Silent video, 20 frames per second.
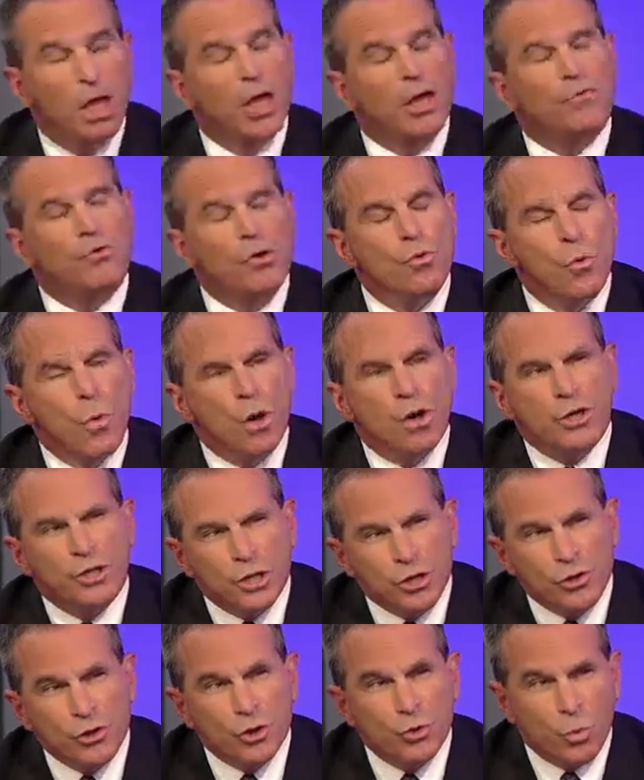If you wanted
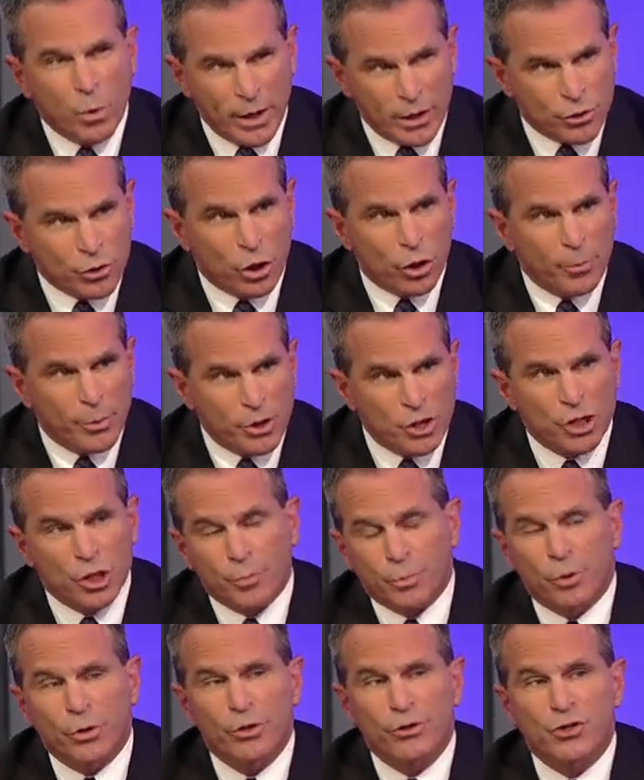to use wind turbines to
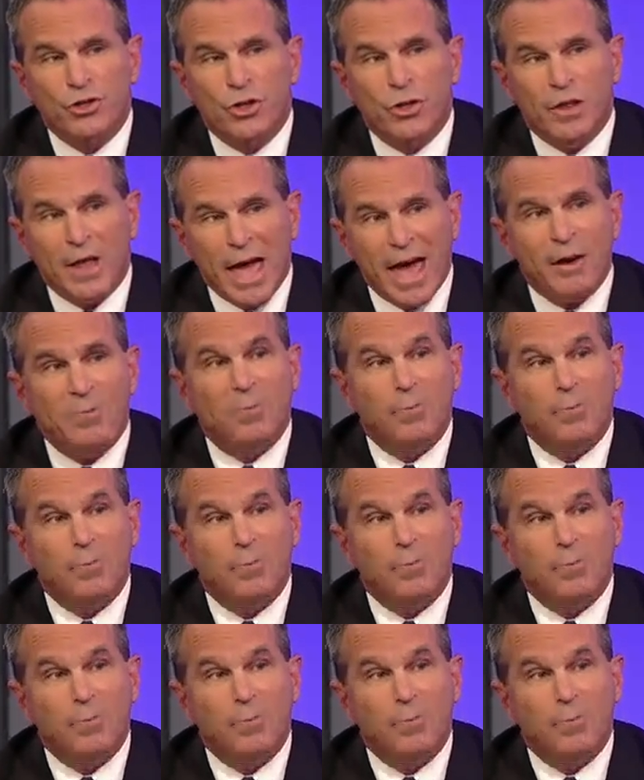produce and the